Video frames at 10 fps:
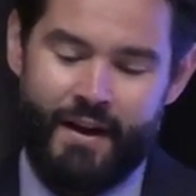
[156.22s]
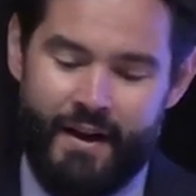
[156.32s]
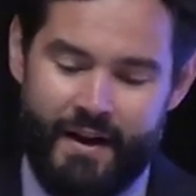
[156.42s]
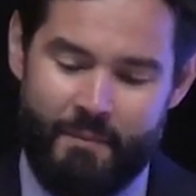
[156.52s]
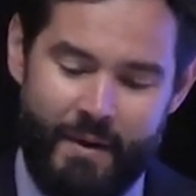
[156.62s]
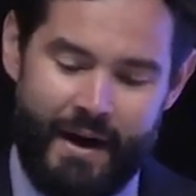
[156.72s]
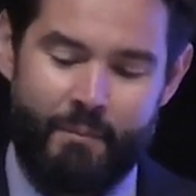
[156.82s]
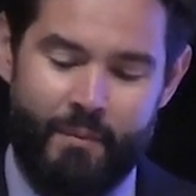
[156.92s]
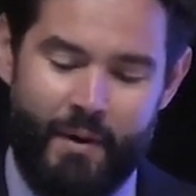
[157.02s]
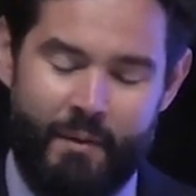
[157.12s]
Um,
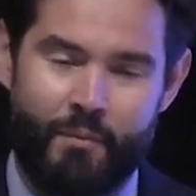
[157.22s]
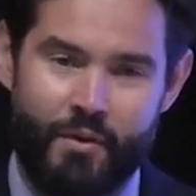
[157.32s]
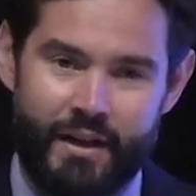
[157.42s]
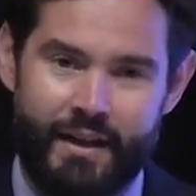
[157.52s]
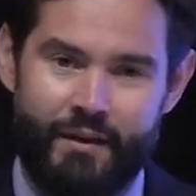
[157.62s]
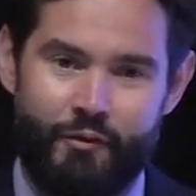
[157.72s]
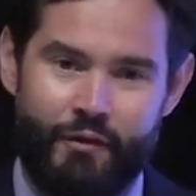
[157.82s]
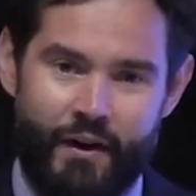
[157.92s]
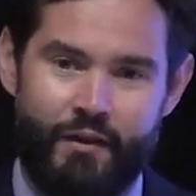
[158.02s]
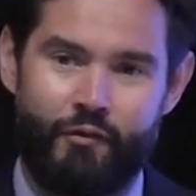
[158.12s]
I'm, I'm really
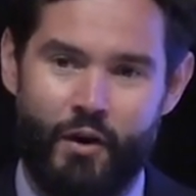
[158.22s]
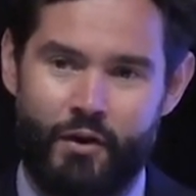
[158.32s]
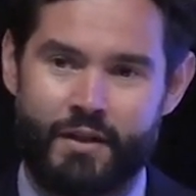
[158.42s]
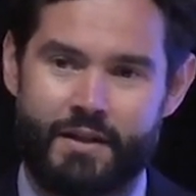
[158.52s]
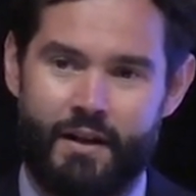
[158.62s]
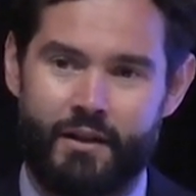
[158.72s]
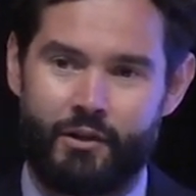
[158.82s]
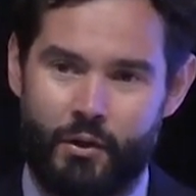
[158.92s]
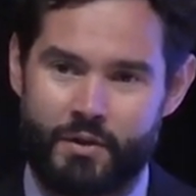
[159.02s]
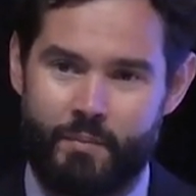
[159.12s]
very focused on
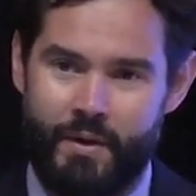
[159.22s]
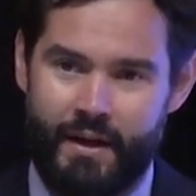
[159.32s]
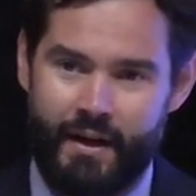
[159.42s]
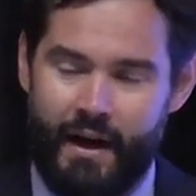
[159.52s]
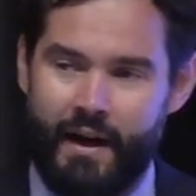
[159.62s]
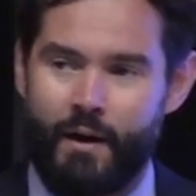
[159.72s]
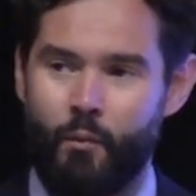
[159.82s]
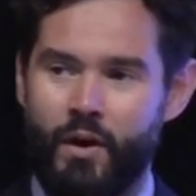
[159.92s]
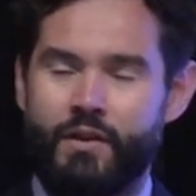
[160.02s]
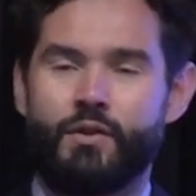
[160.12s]
clozapine. I, I
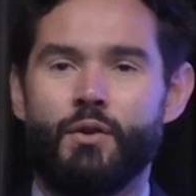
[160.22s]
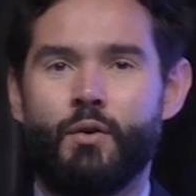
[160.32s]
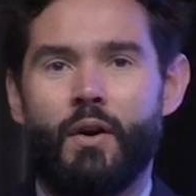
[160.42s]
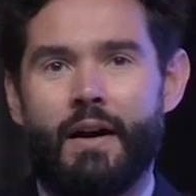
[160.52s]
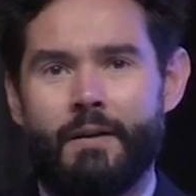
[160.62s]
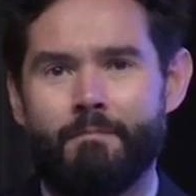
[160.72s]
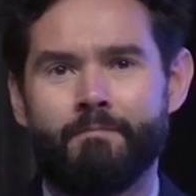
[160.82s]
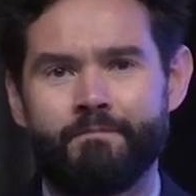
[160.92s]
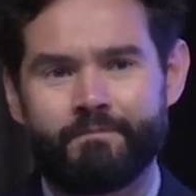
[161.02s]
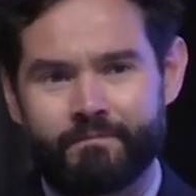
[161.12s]
want to, um,
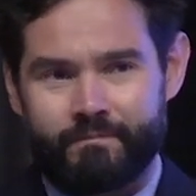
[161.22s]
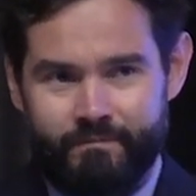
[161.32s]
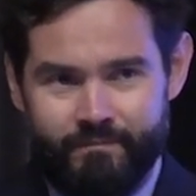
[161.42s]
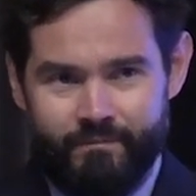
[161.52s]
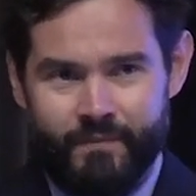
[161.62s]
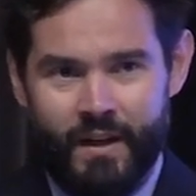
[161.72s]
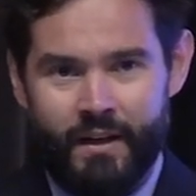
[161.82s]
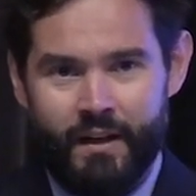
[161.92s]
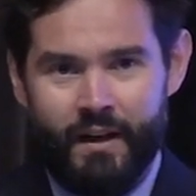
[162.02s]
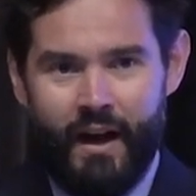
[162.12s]

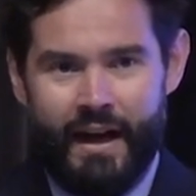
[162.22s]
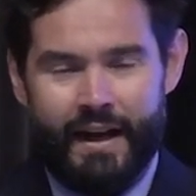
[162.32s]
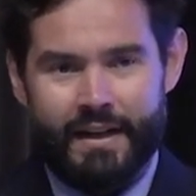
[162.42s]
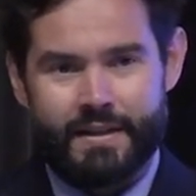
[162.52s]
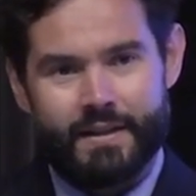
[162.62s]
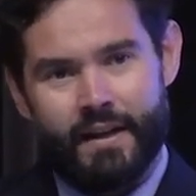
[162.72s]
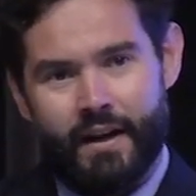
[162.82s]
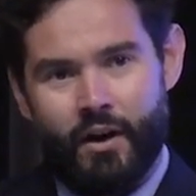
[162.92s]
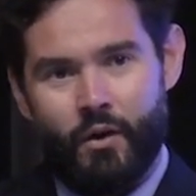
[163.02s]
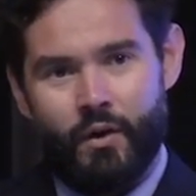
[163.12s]
I guess, you
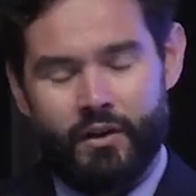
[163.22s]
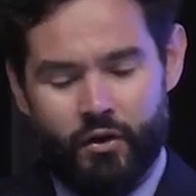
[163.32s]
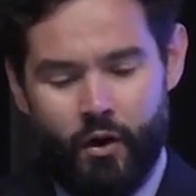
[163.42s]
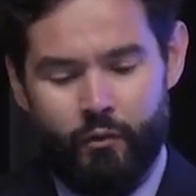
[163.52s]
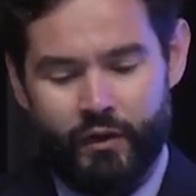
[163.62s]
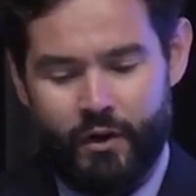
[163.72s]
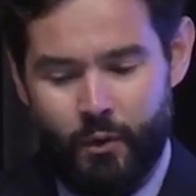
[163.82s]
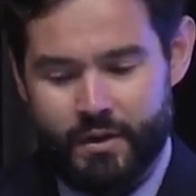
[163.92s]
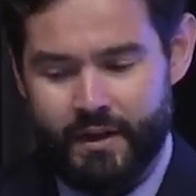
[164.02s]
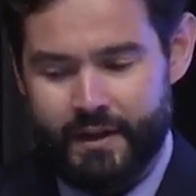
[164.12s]
know, over the
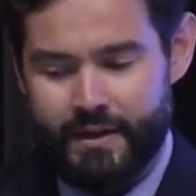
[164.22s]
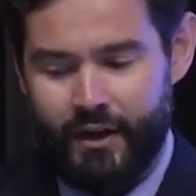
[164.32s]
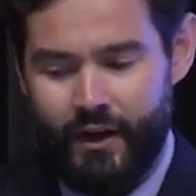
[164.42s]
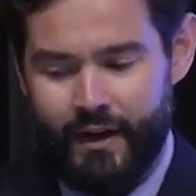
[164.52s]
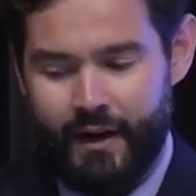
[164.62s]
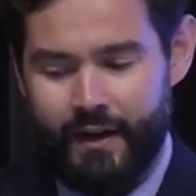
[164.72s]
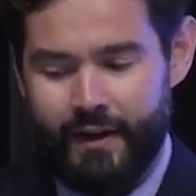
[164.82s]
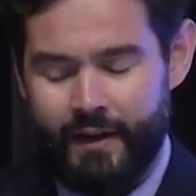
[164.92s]
course of this talk,